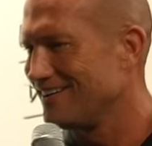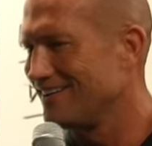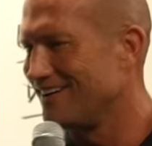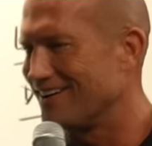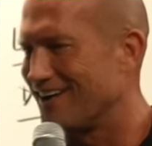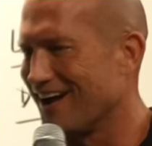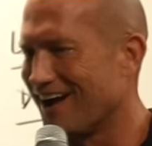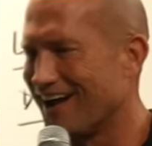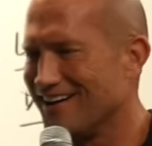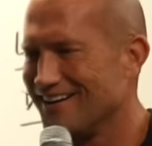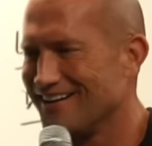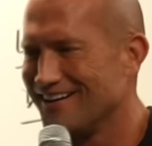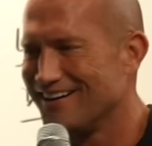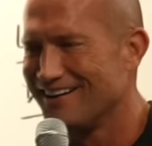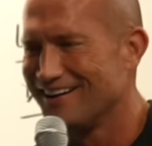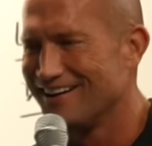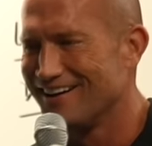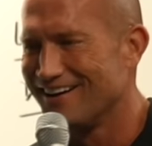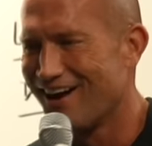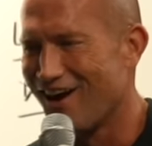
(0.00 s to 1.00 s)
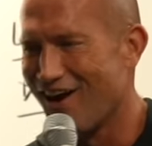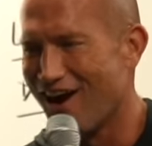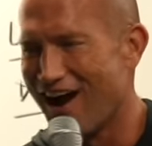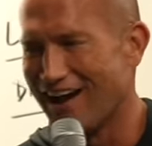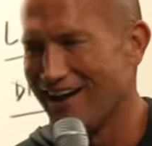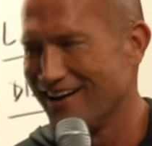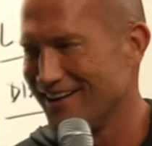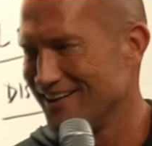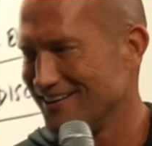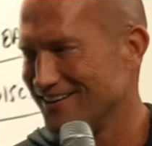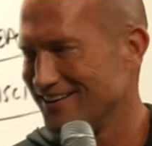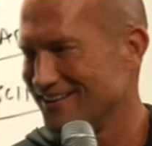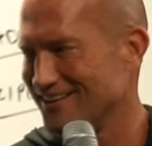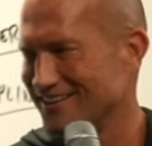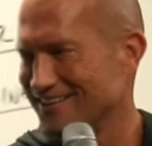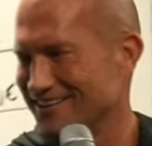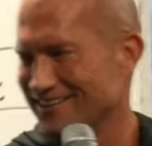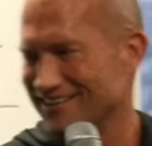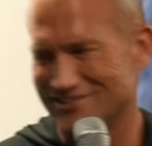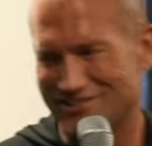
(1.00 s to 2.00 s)
Okay. All right.
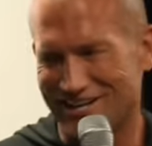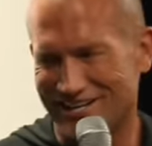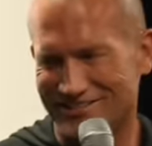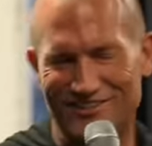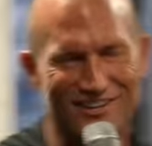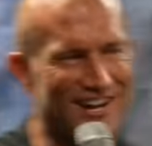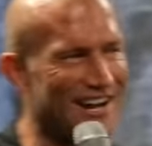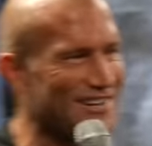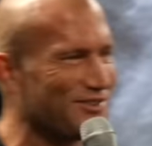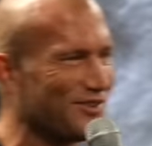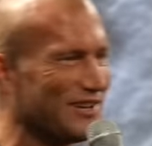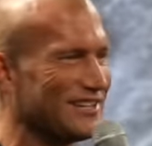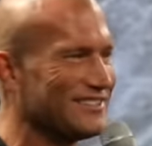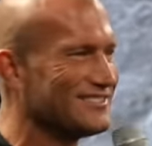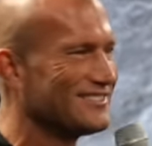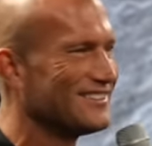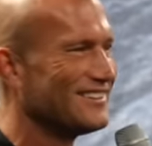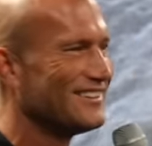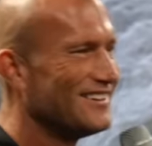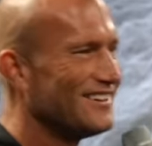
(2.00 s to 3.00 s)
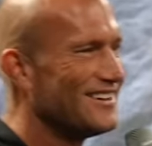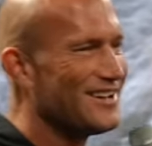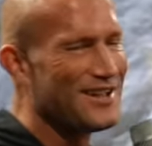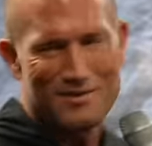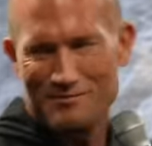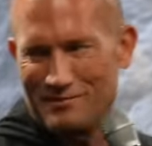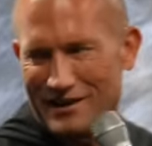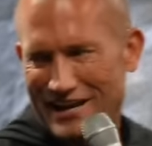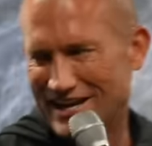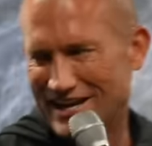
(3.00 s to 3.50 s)
You guys look like twins. But,